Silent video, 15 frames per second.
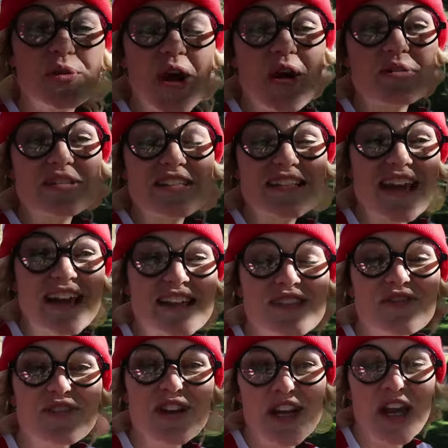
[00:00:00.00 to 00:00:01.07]
Throughout
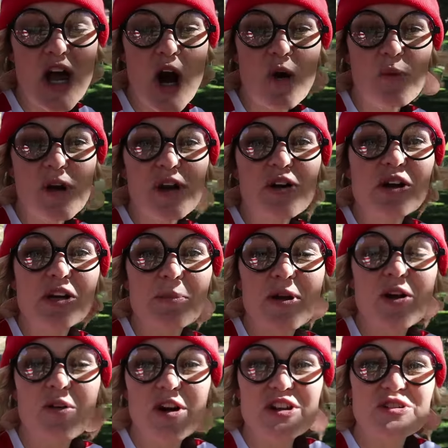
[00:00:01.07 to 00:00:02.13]
today's video, we are gonna
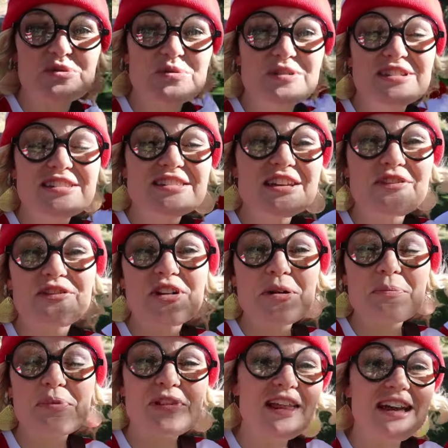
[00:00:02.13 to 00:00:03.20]
be going to
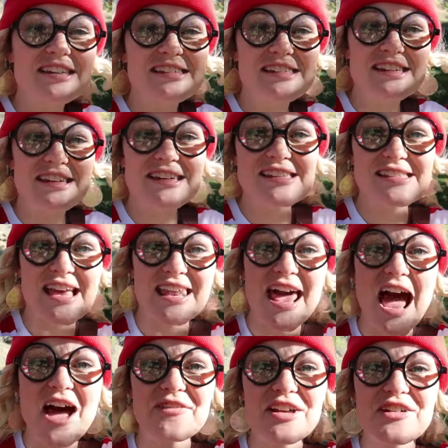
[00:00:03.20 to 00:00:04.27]
different places and
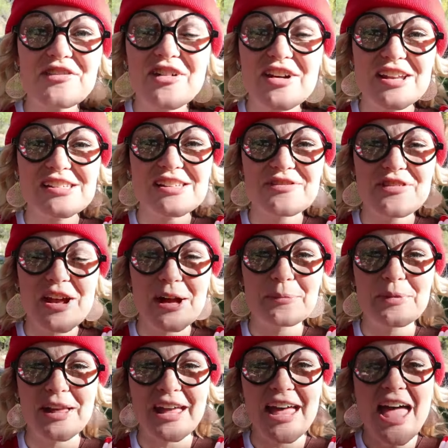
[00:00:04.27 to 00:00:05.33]
having fun as a
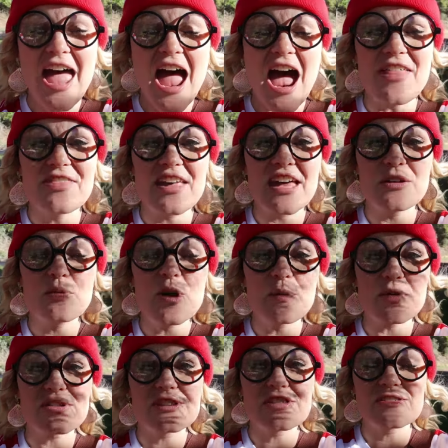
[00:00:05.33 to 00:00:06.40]
family, and then we
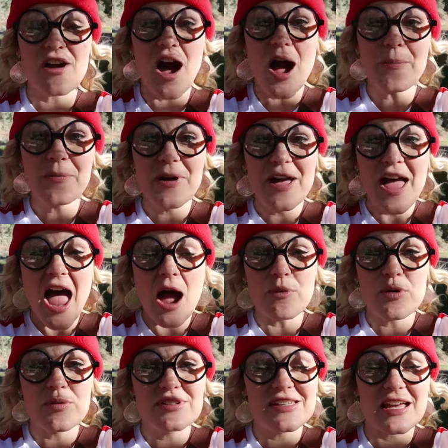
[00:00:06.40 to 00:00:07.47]
will stop and
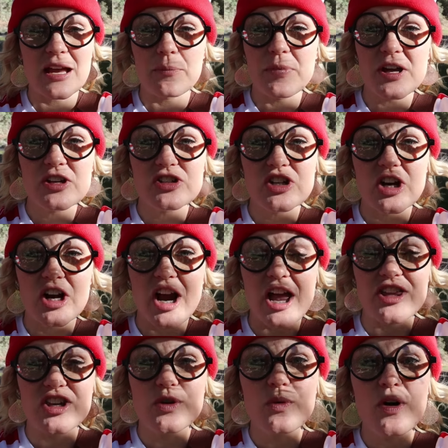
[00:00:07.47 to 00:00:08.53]
we will take a picture
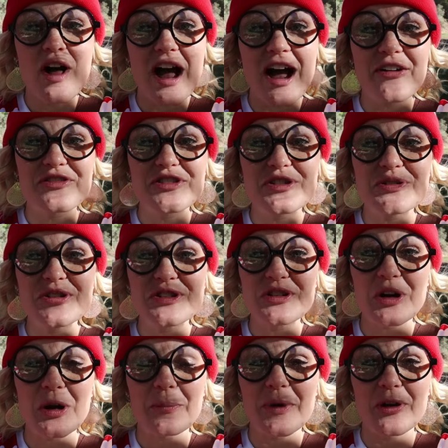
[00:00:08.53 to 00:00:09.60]
and you will have to
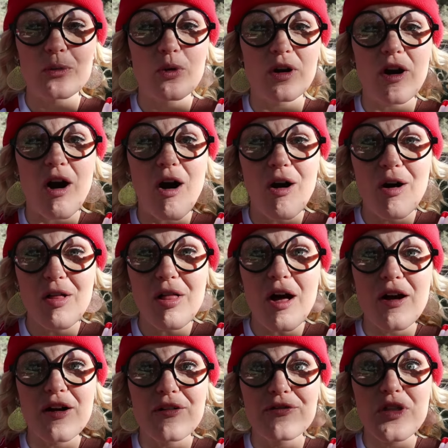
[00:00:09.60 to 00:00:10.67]
determine where all
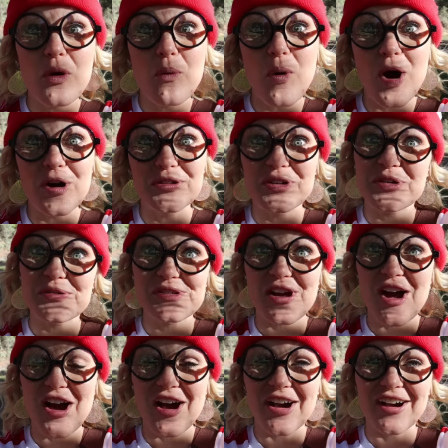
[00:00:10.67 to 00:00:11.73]
of the Waldos
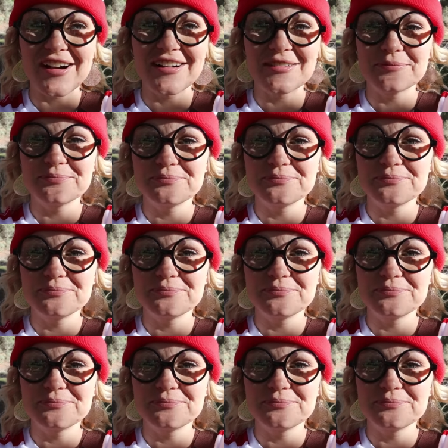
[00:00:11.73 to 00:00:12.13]
are.